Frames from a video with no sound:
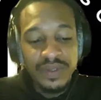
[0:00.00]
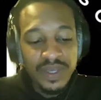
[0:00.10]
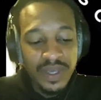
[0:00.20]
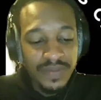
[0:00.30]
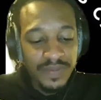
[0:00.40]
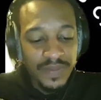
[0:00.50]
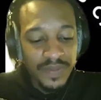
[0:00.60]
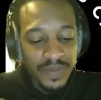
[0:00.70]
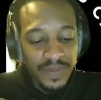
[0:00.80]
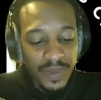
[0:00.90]
Okay.
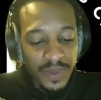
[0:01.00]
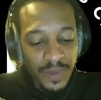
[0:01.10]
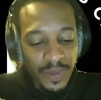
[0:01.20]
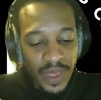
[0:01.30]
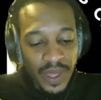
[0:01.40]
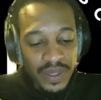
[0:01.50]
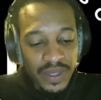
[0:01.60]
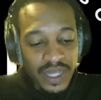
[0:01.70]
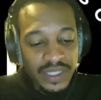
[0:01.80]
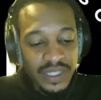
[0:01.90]
Uh,
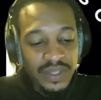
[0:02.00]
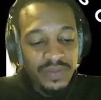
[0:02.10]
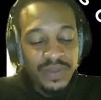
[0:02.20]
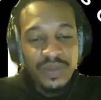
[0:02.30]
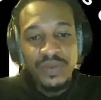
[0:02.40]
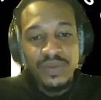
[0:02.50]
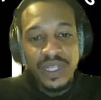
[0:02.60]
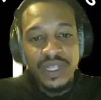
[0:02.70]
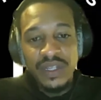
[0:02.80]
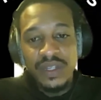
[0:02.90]
Costa, can we
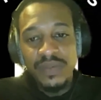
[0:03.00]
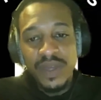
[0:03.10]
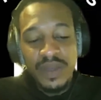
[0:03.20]
read um,